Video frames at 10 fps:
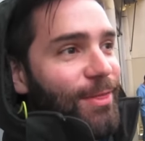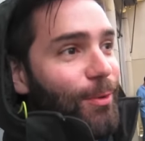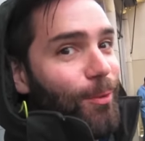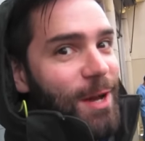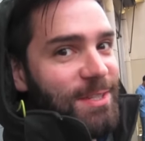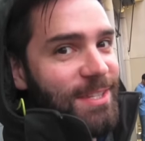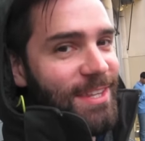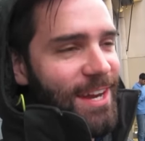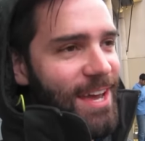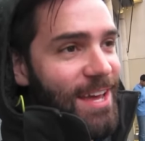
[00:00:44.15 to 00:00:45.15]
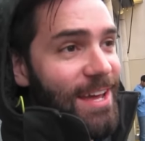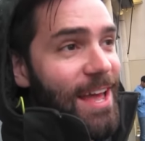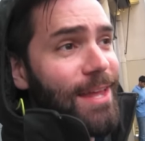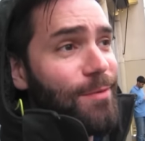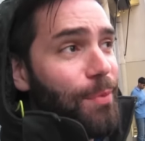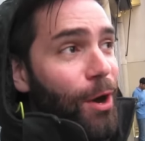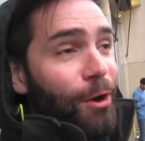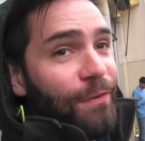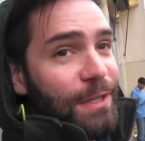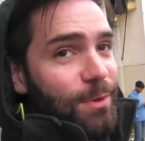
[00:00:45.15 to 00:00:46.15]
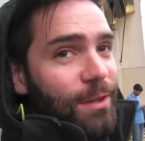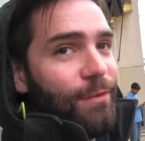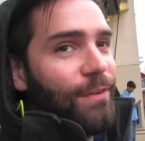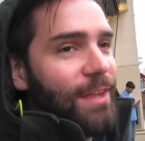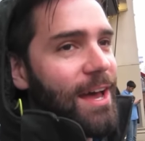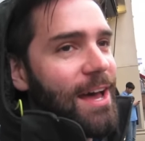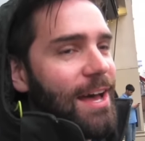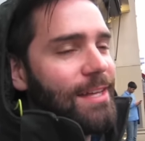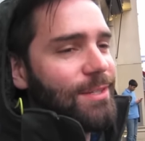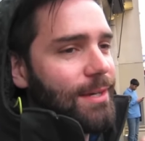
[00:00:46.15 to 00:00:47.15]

the rest of the day and perfect weather for the eye.